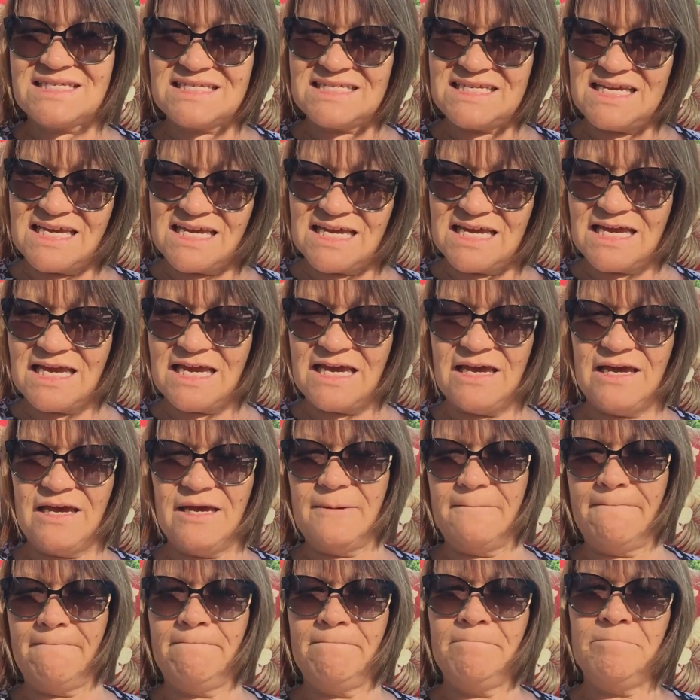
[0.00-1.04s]
seeking
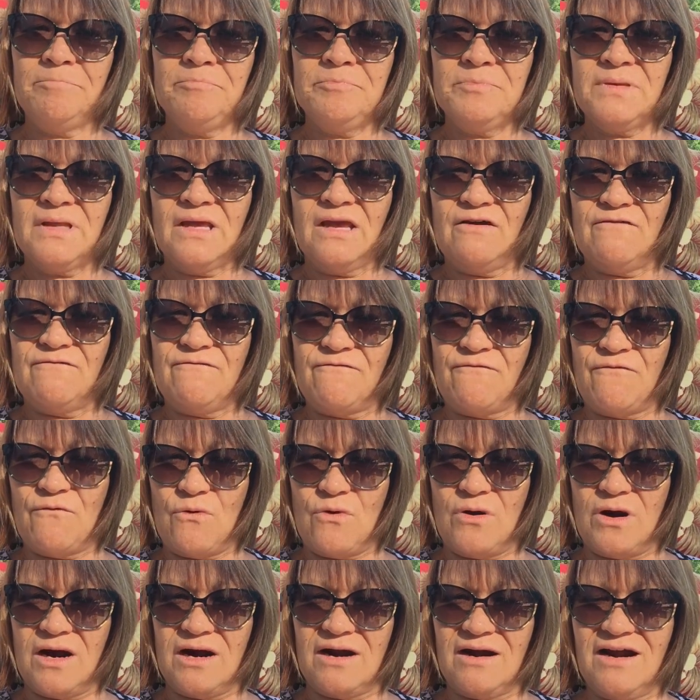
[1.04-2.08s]
Him
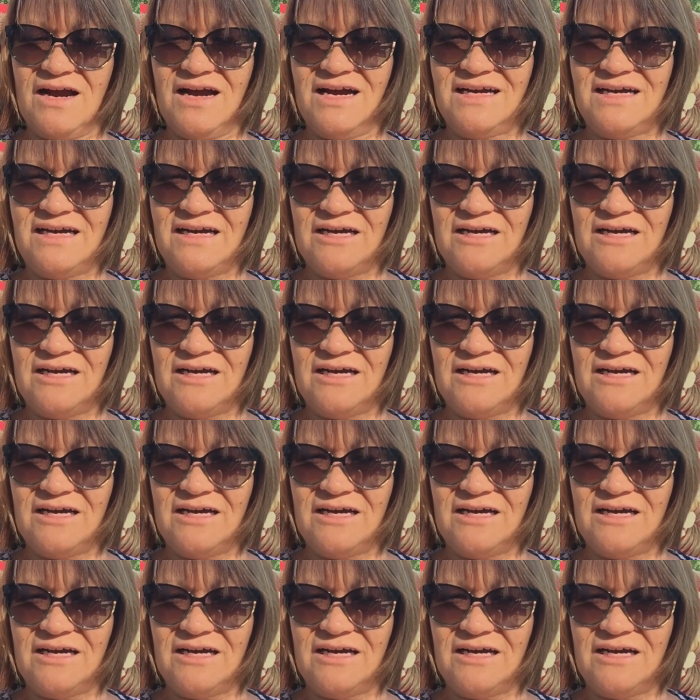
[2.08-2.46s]
for